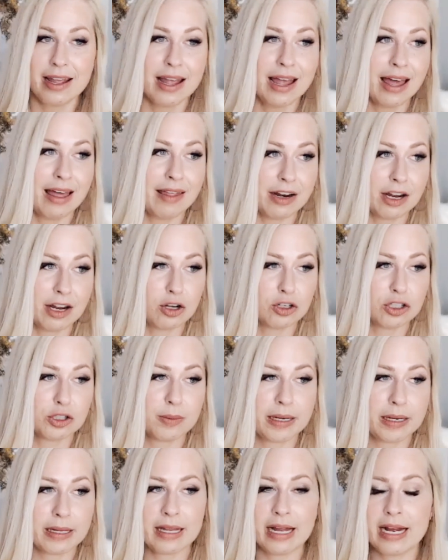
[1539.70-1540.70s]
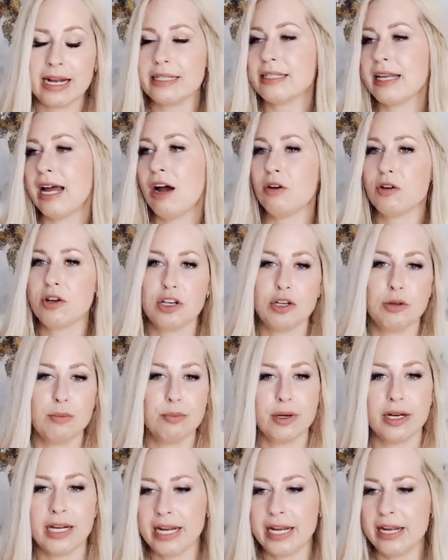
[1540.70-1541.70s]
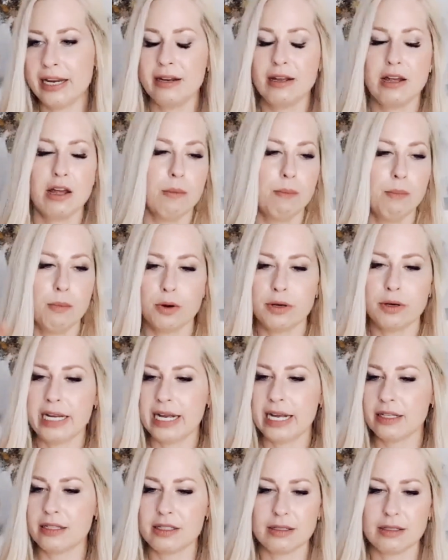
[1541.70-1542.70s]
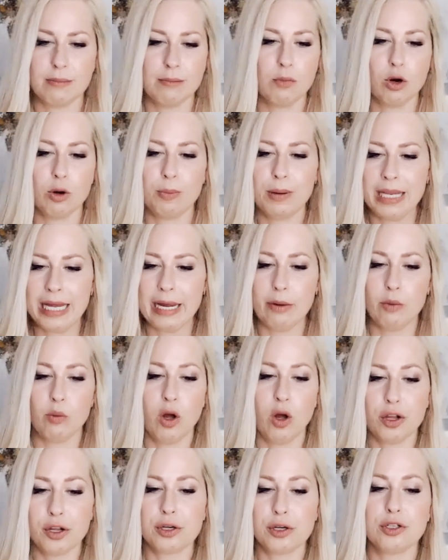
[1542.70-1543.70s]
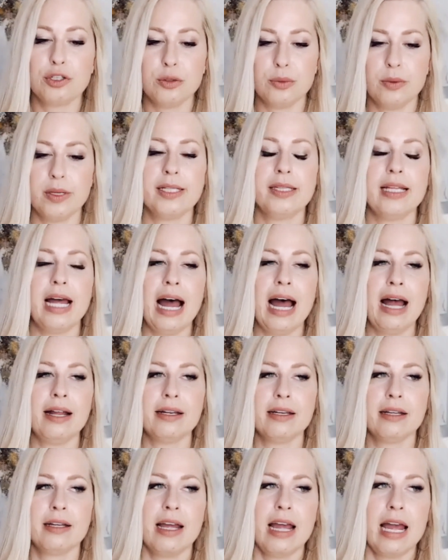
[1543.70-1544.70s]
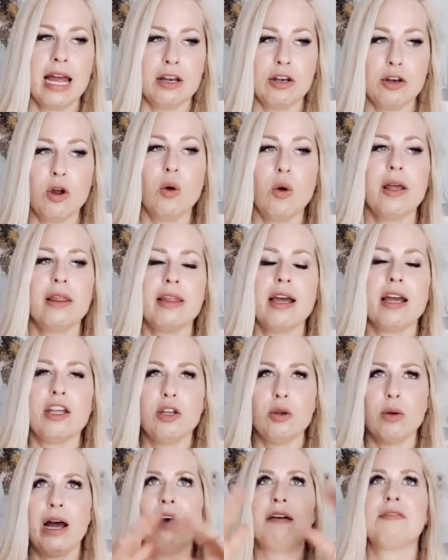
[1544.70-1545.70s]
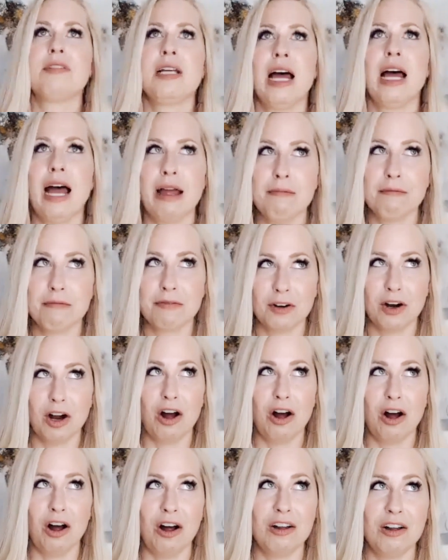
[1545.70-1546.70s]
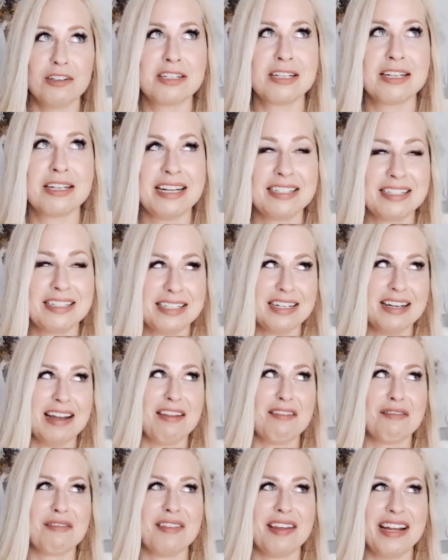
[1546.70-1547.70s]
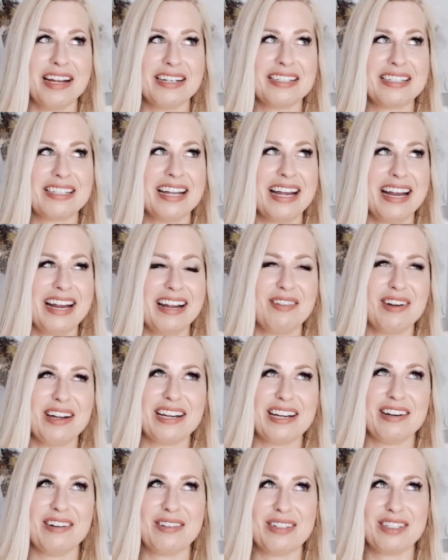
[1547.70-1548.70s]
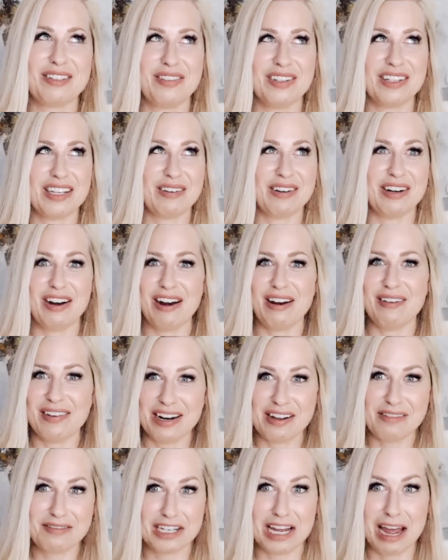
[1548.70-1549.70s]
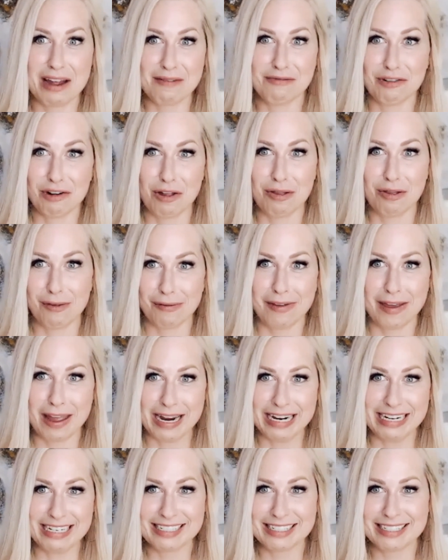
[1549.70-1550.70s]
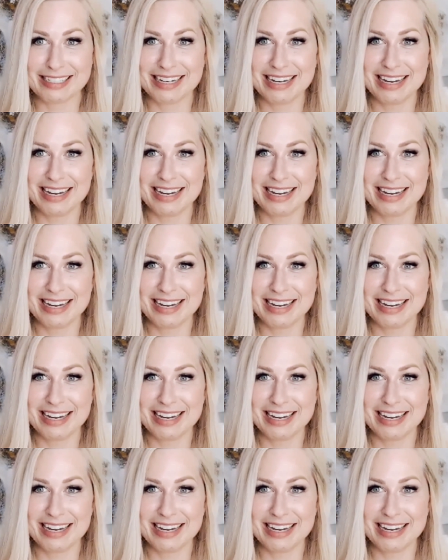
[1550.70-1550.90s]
And I coach my clients, how can you bring in more dance, more play while you're doing that? Knowing that you have time for all. So that's another thing, is like, we can always feel like we don't have enough time for all the things.